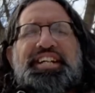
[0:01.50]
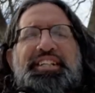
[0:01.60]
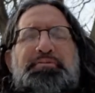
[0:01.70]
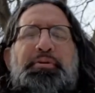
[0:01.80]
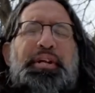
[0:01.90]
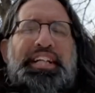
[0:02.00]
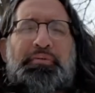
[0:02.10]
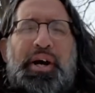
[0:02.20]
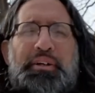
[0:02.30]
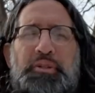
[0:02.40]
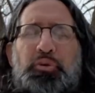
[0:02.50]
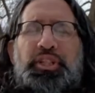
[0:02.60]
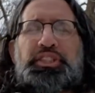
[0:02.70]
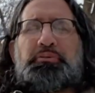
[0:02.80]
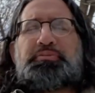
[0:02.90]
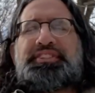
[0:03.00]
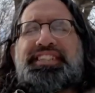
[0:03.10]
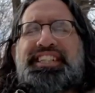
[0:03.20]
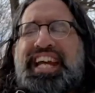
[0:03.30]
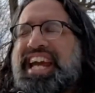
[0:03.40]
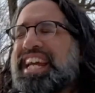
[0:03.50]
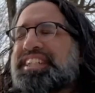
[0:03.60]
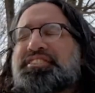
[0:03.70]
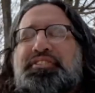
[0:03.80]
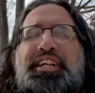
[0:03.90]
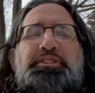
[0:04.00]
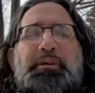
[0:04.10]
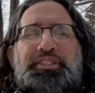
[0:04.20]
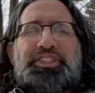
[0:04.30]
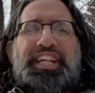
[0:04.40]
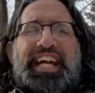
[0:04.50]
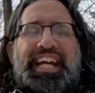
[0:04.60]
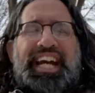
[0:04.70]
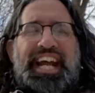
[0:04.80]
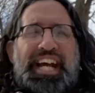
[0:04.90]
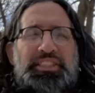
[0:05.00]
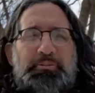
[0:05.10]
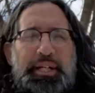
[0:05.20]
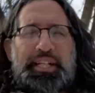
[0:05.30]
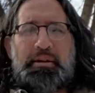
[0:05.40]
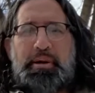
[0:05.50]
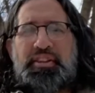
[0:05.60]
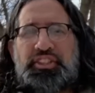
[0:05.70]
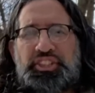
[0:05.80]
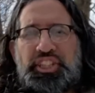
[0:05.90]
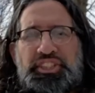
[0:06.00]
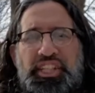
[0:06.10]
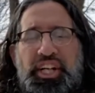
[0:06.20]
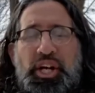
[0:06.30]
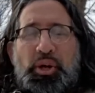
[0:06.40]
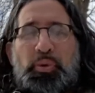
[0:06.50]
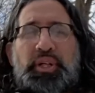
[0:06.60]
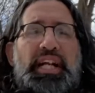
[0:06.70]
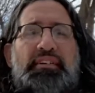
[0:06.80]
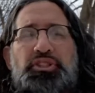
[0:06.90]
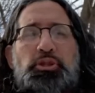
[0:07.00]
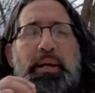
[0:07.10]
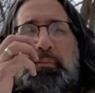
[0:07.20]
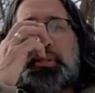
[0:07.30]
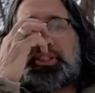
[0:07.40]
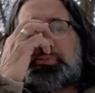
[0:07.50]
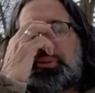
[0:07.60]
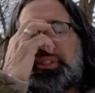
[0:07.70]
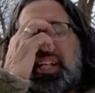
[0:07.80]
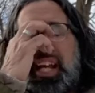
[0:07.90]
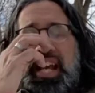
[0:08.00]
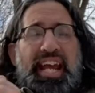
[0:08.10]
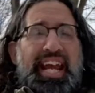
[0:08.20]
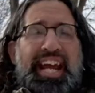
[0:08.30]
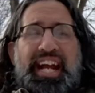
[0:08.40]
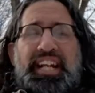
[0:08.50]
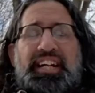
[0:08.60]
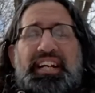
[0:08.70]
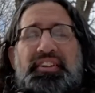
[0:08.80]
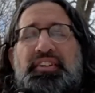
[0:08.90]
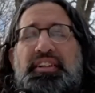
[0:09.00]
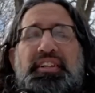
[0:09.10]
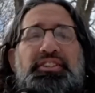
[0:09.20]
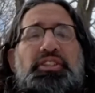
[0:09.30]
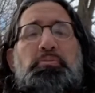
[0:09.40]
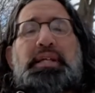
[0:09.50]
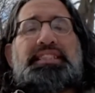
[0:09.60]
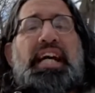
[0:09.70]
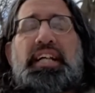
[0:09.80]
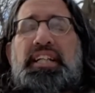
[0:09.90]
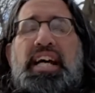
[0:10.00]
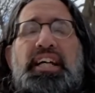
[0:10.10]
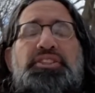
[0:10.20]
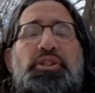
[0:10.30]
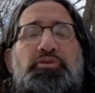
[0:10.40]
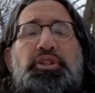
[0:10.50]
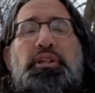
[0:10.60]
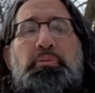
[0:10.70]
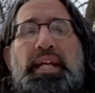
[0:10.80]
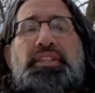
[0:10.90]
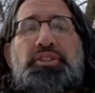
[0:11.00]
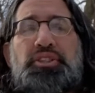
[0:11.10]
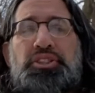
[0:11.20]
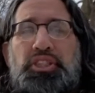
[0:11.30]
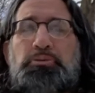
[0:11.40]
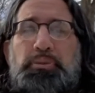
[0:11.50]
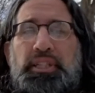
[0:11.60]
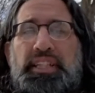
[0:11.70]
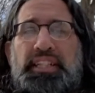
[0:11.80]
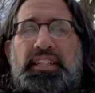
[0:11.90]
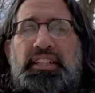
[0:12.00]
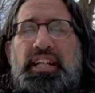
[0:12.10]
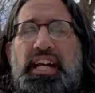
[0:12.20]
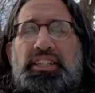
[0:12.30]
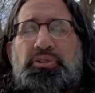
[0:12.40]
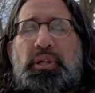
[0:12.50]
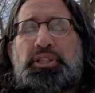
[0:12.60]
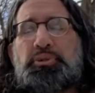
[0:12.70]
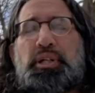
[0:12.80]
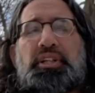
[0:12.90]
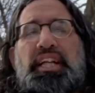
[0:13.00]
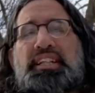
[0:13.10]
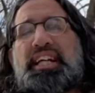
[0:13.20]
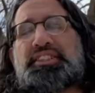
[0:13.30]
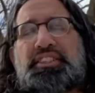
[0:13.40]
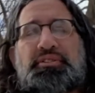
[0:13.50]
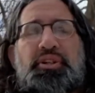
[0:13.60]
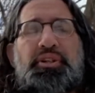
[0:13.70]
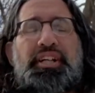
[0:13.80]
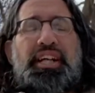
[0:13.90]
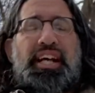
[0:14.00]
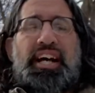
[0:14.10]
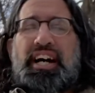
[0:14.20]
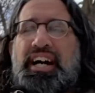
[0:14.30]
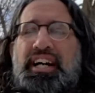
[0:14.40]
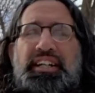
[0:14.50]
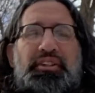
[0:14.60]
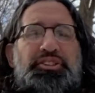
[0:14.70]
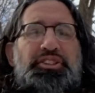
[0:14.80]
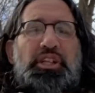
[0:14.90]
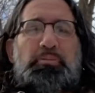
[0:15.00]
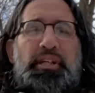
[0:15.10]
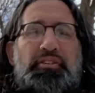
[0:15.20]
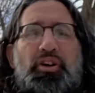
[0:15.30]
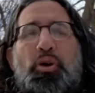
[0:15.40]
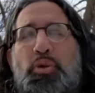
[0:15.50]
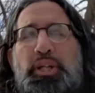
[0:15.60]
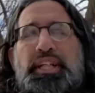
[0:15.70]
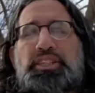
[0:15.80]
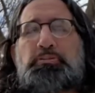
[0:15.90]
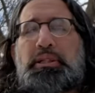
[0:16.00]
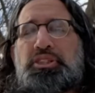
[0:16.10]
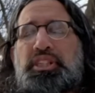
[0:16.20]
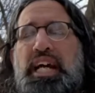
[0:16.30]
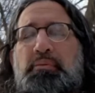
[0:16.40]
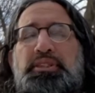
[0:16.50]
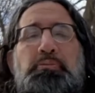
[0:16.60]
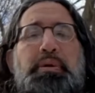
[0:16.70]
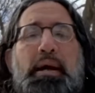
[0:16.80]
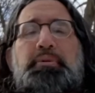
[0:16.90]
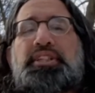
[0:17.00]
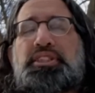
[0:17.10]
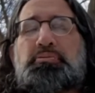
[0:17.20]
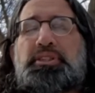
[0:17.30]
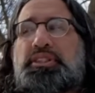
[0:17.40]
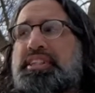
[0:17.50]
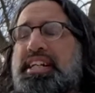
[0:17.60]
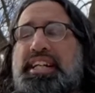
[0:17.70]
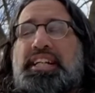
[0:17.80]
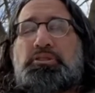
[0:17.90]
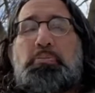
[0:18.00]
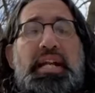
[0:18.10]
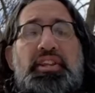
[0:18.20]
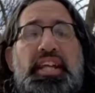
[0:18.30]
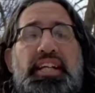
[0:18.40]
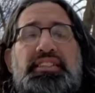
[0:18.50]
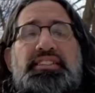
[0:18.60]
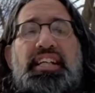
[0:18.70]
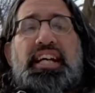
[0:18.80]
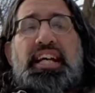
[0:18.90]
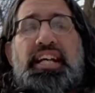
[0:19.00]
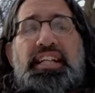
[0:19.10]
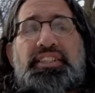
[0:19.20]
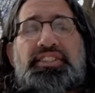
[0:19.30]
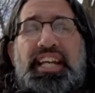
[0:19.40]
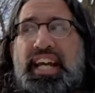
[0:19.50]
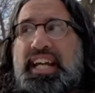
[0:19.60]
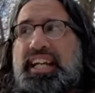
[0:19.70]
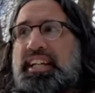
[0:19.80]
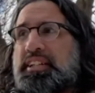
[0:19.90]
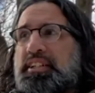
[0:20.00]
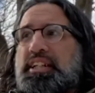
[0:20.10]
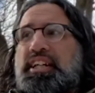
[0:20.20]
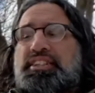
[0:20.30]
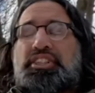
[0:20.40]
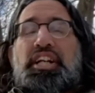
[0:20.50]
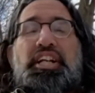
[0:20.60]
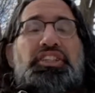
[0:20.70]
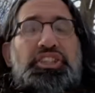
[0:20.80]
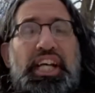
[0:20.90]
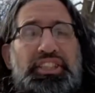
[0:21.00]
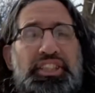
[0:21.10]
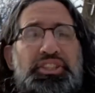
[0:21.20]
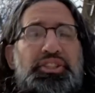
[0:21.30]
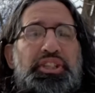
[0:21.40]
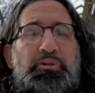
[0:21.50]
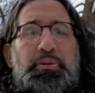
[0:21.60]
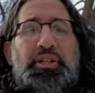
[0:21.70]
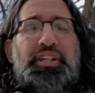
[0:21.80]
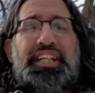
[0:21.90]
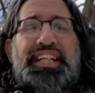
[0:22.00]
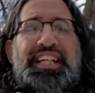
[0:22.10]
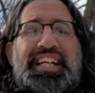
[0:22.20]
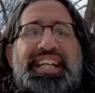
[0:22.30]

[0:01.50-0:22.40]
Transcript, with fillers: Good morning and welcome to worship. Today is a very special day at Asbury United Methodist Church. We're going to have two baptisms, and uh, it's going to be at 10 o'clock. So if you can make it to the church building at 2200 Lake Lansing Road, uh, it's going to be a holy and special time. See, baptism is is many things. It's a it's an initiation into the community.